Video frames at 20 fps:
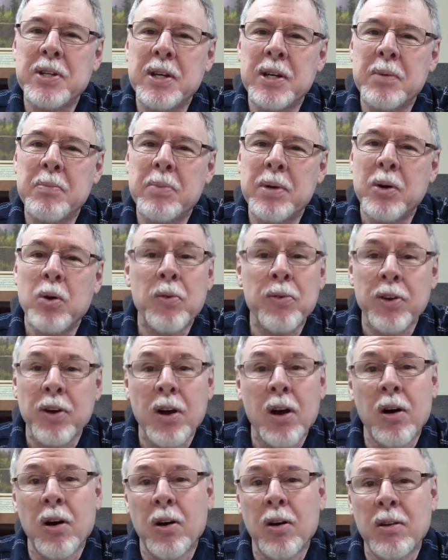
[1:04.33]
uh, but
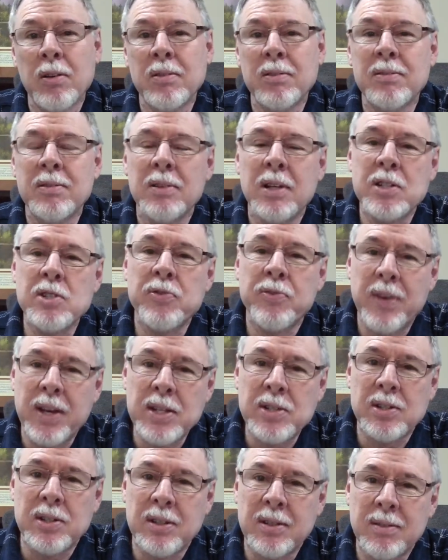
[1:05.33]
overall, let's
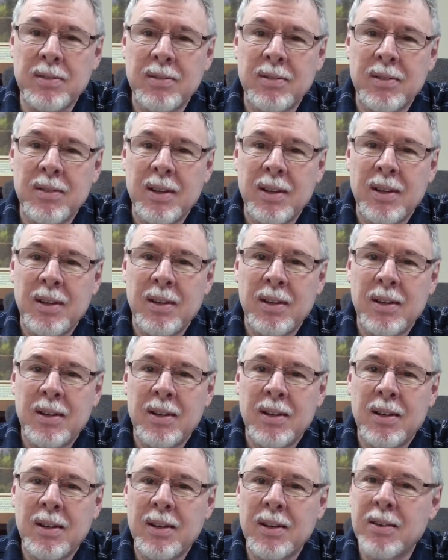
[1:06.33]
face it,
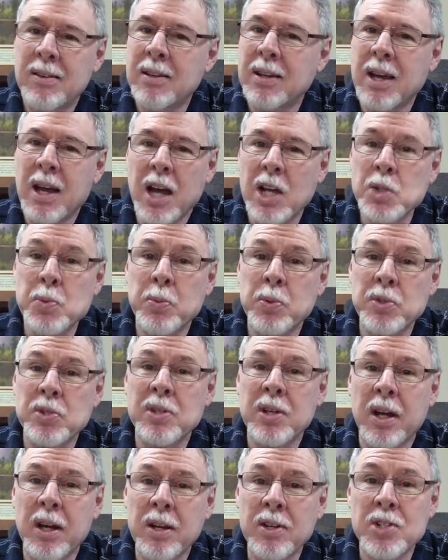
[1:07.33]
uh, the gospel's
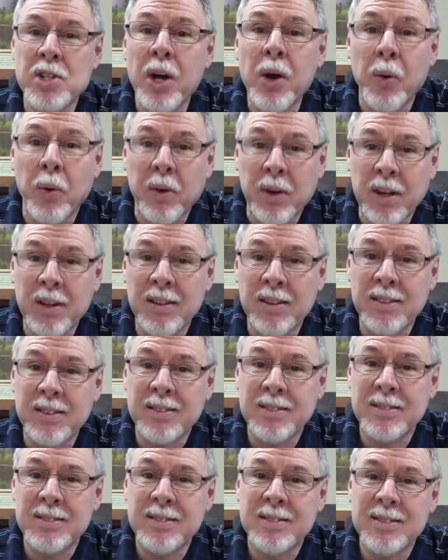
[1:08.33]
not a joke.
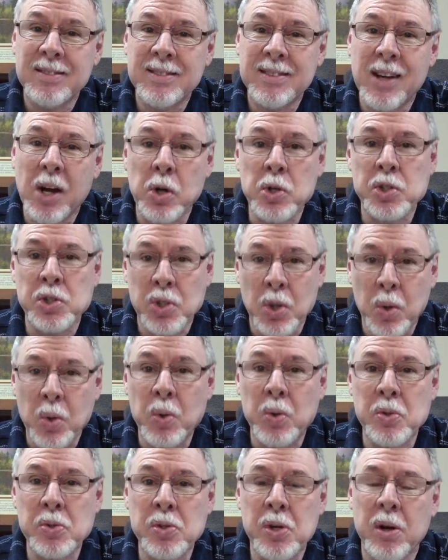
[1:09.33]
Our
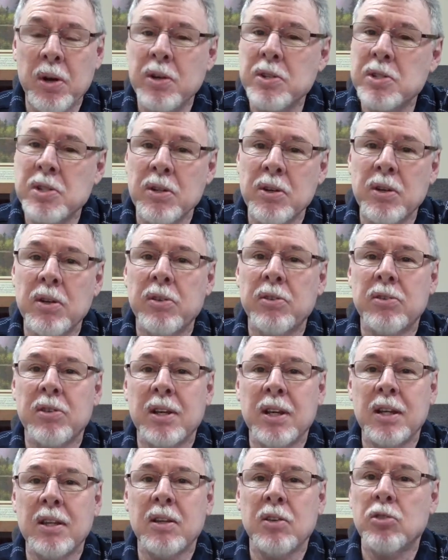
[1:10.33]
souls are a serious
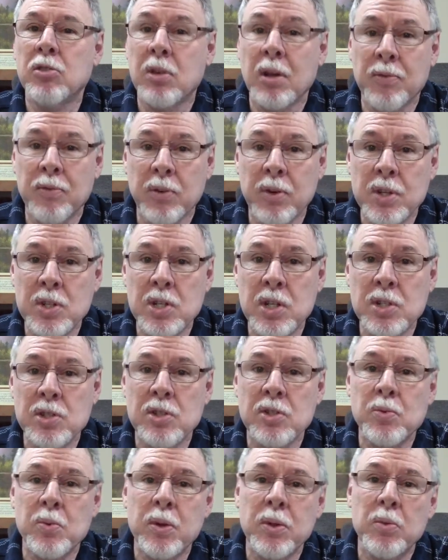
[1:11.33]
thing. The suffering
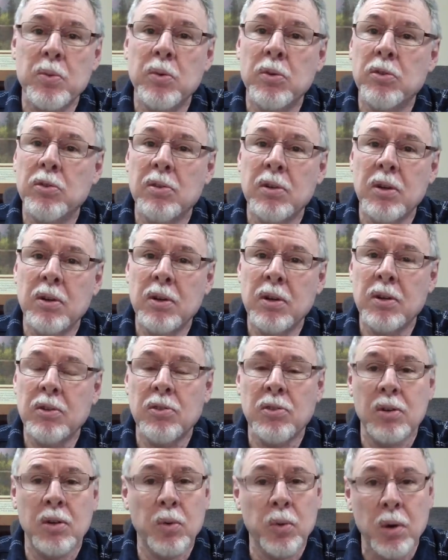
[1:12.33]
Jesus went through is
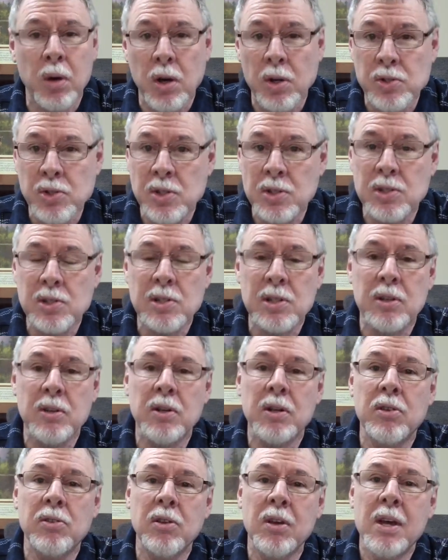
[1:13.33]
serious. The cross is
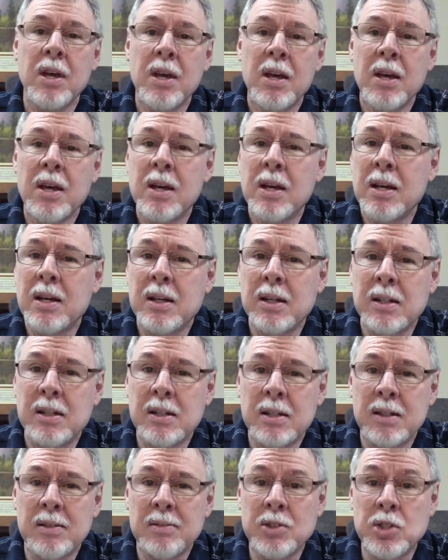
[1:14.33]
serious.
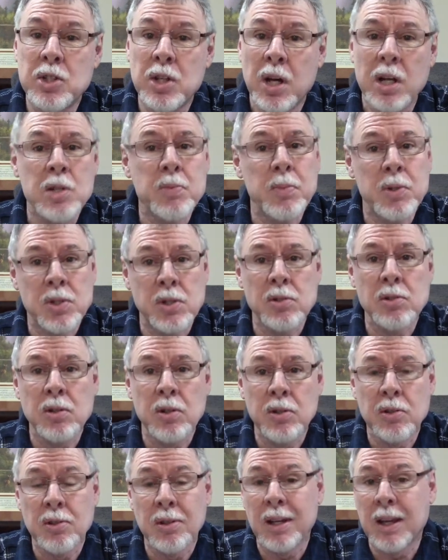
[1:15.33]
Uh, judgment's a
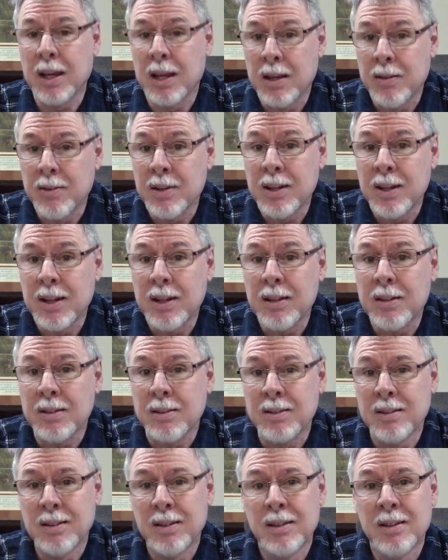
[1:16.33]
serious thing. Heaven and
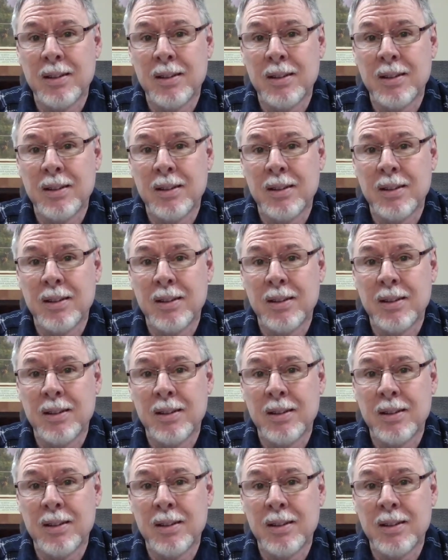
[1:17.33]
hell